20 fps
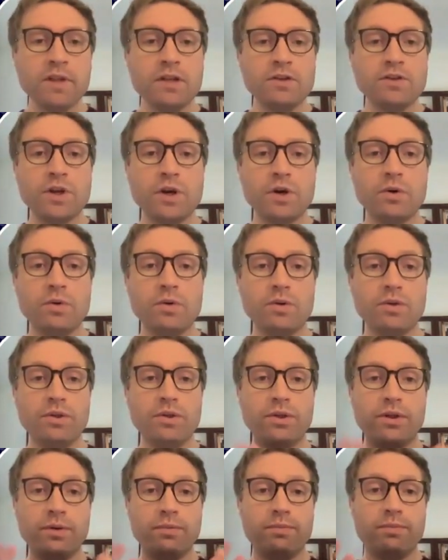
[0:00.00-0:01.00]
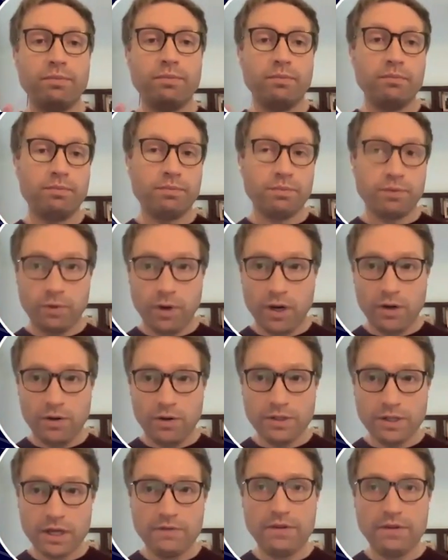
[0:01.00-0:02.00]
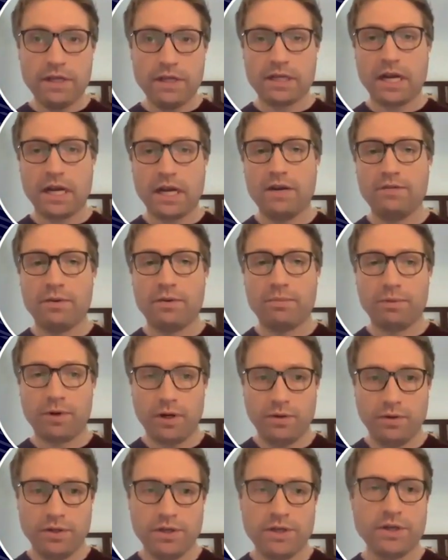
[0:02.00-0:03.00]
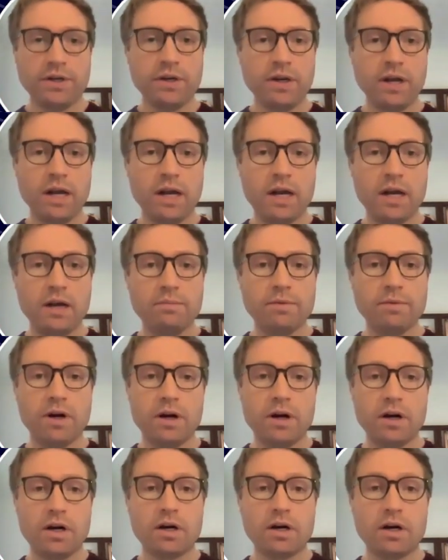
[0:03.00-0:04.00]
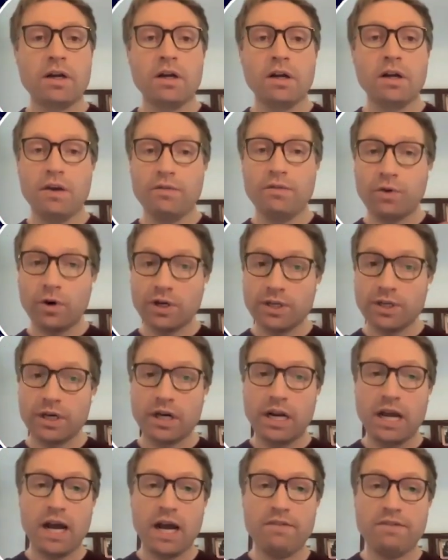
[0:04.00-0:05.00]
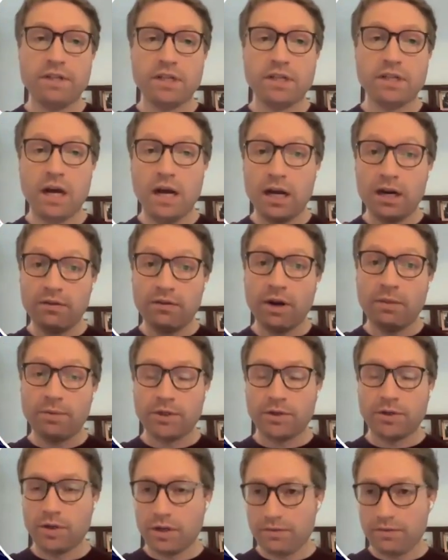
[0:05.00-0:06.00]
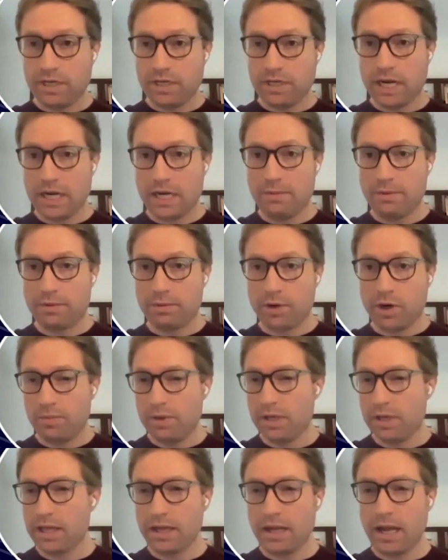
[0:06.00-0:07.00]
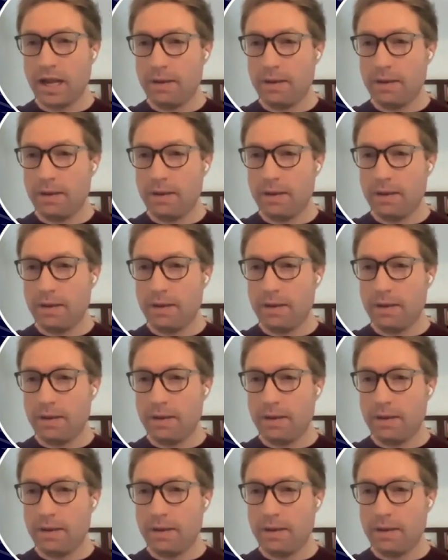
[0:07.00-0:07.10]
So the pros of this kind of approach are, of course, you're going to have a ton of opportunity for dynamic probing.